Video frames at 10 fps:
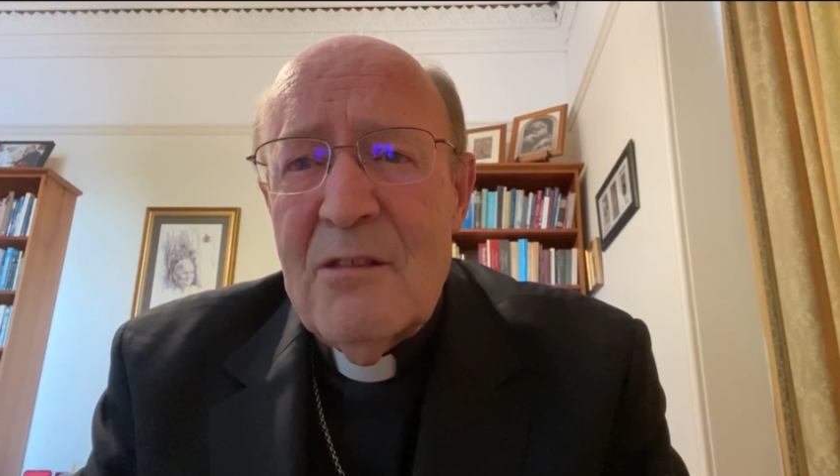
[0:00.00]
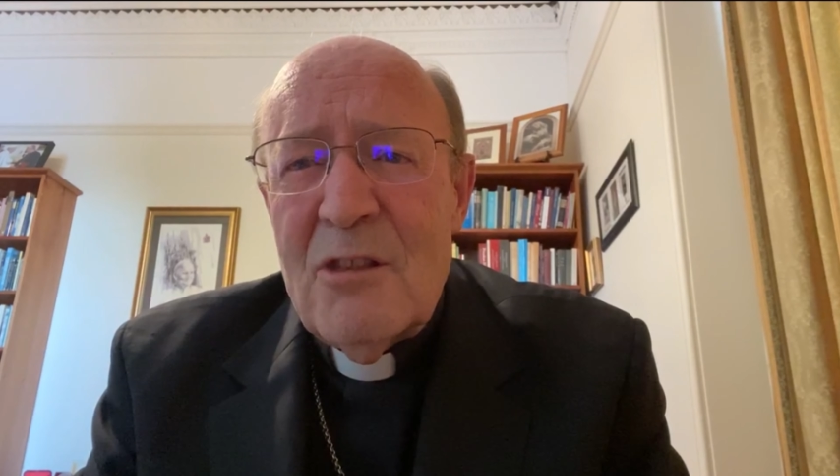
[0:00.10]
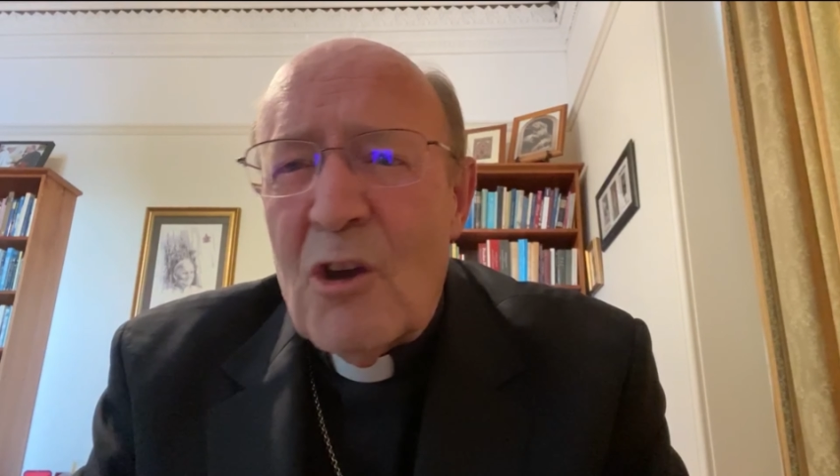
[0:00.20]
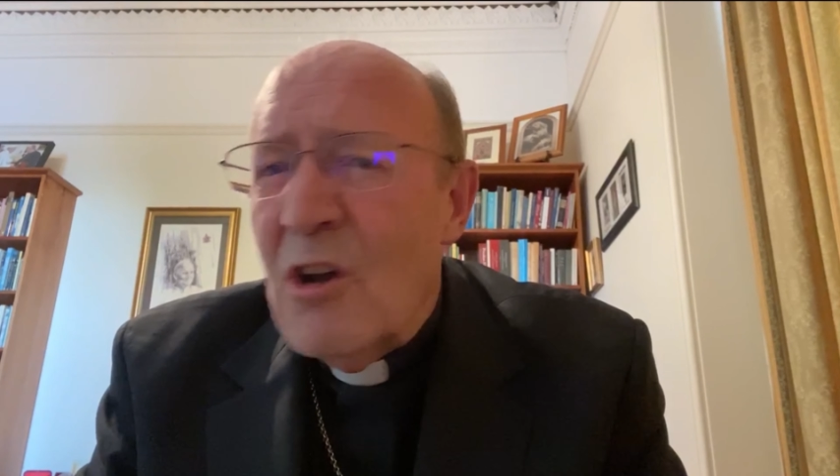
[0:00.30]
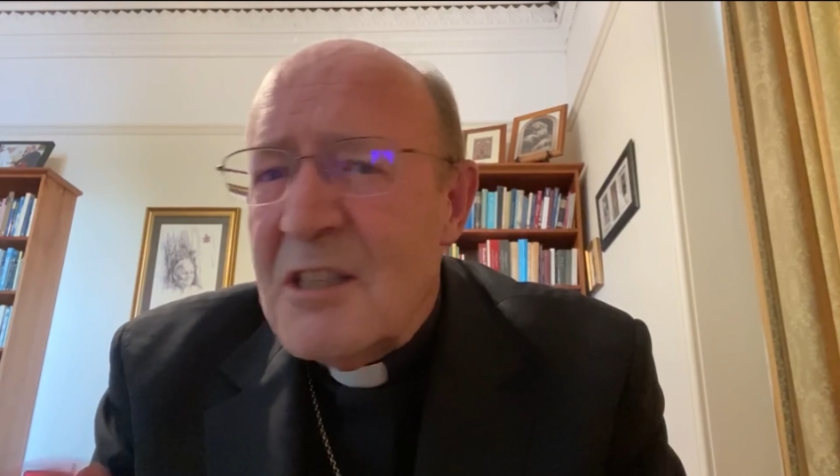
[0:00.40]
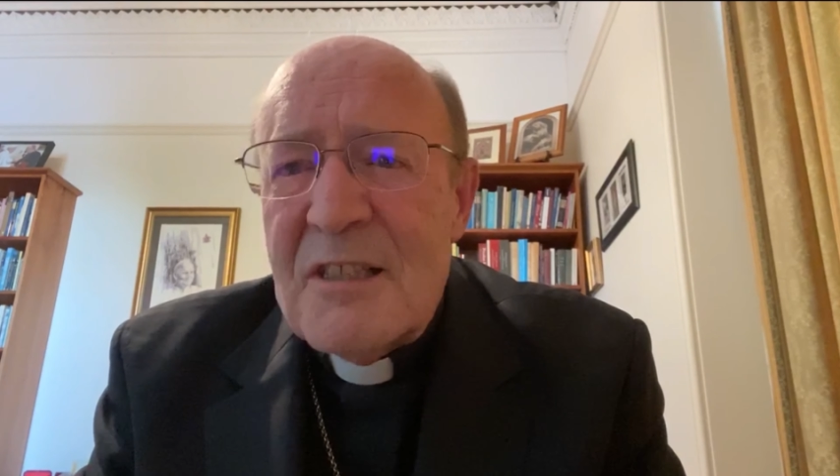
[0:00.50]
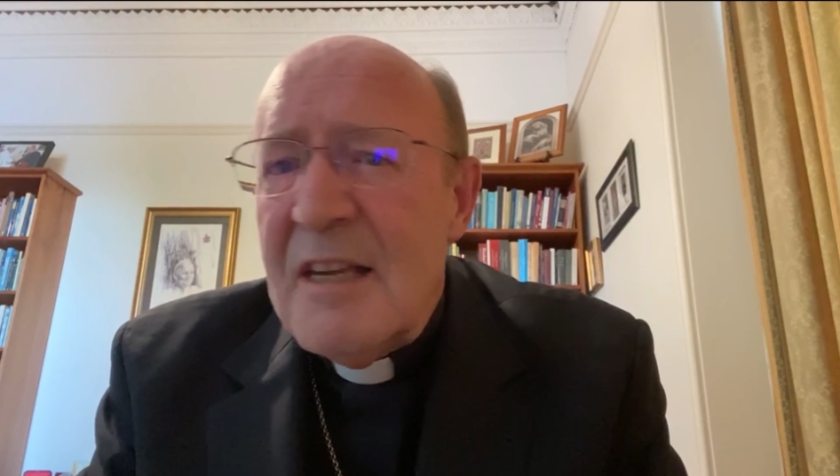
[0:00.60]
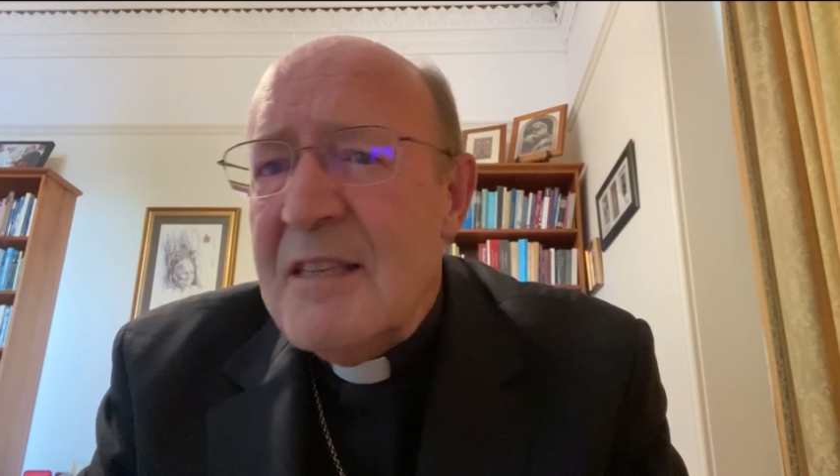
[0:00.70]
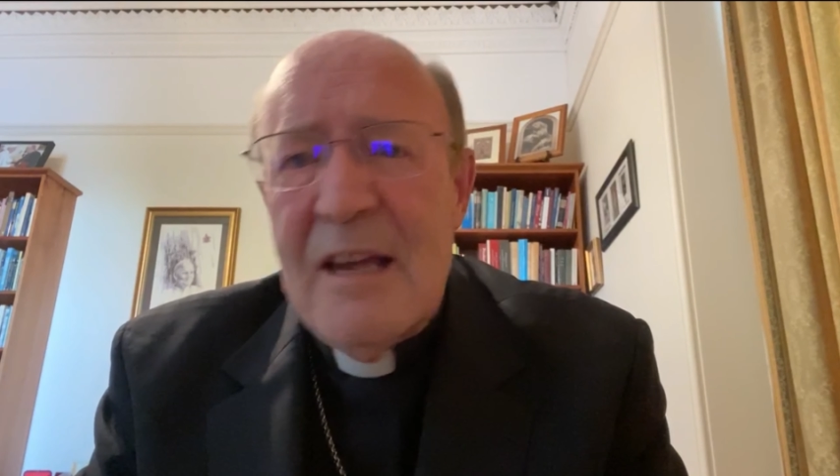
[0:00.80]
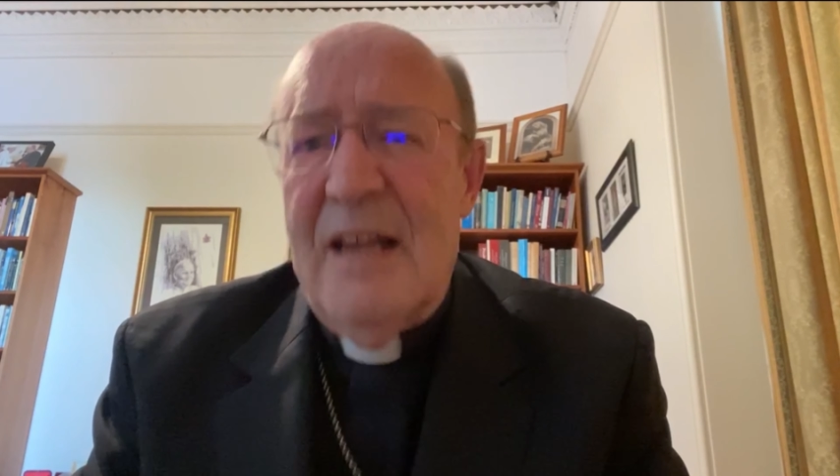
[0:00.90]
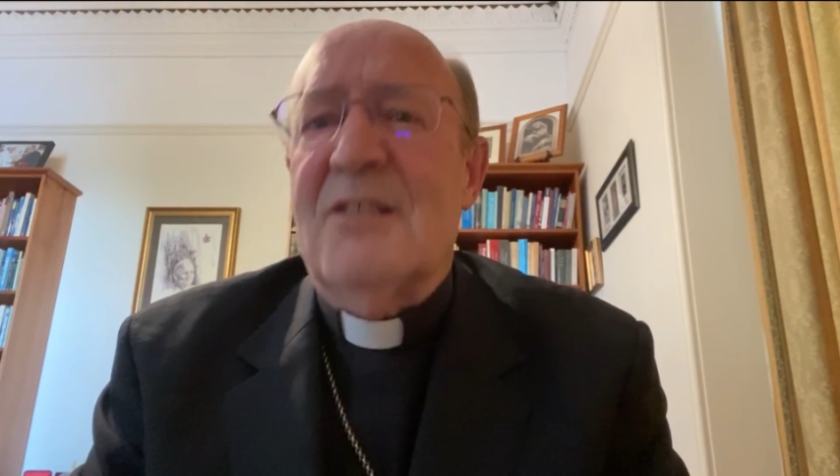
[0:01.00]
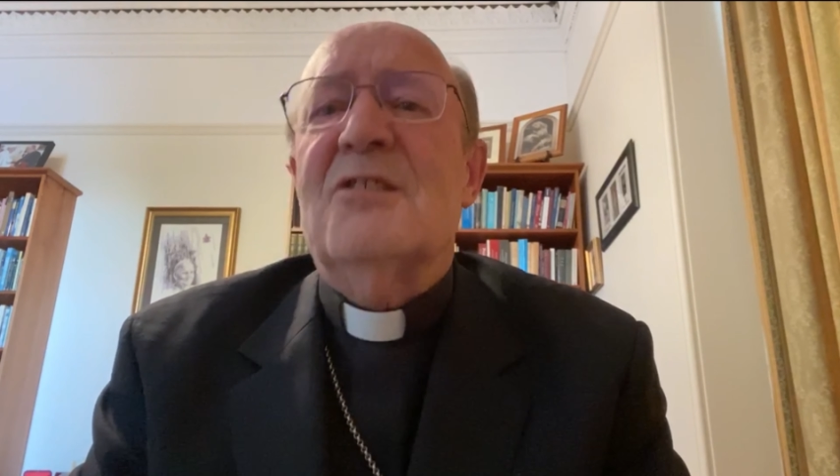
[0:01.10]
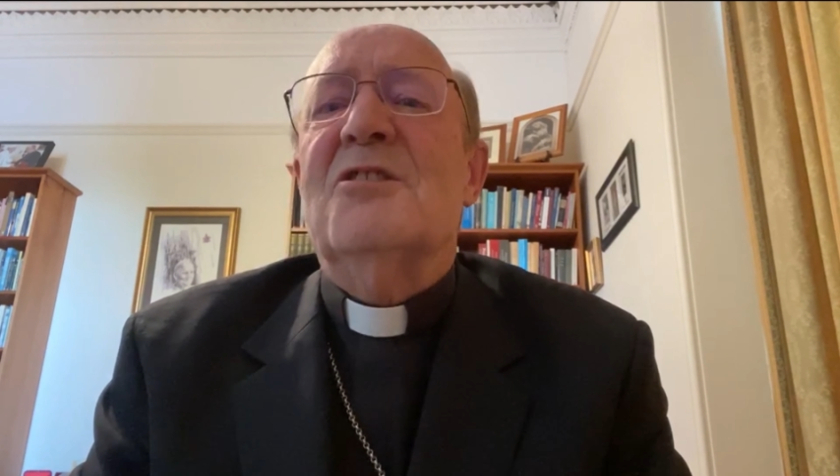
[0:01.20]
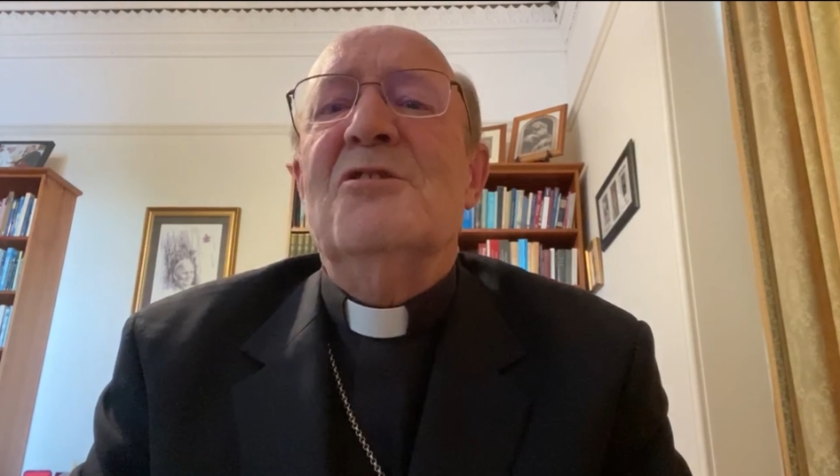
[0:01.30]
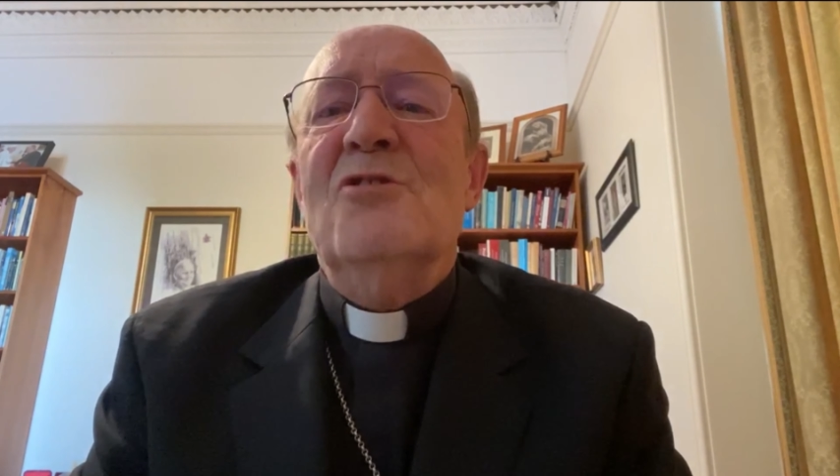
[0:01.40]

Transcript: So God sees us